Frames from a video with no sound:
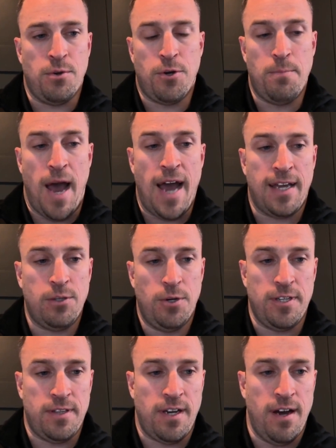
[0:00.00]
go back and look
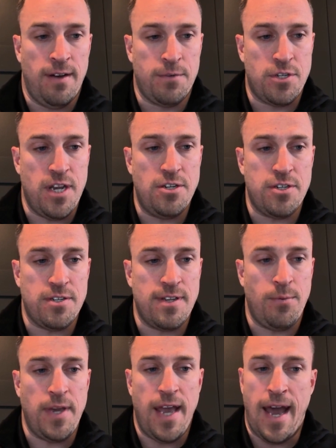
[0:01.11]
at the conversations
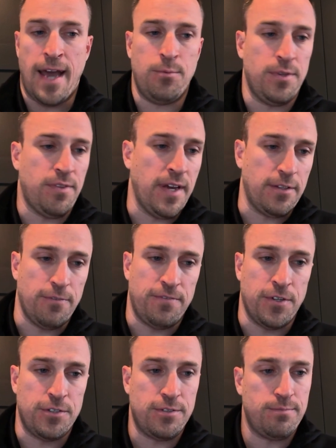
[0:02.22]
that we had with like the
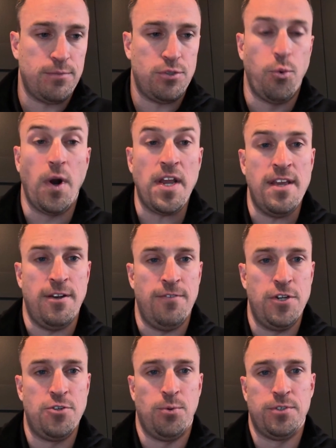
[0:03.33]
first 20
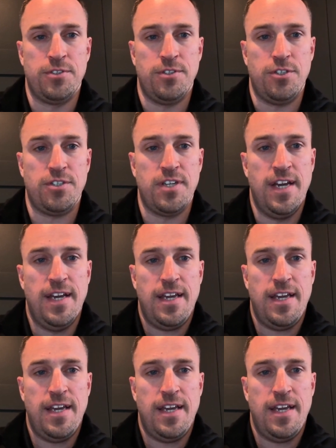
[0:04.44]
individuals and just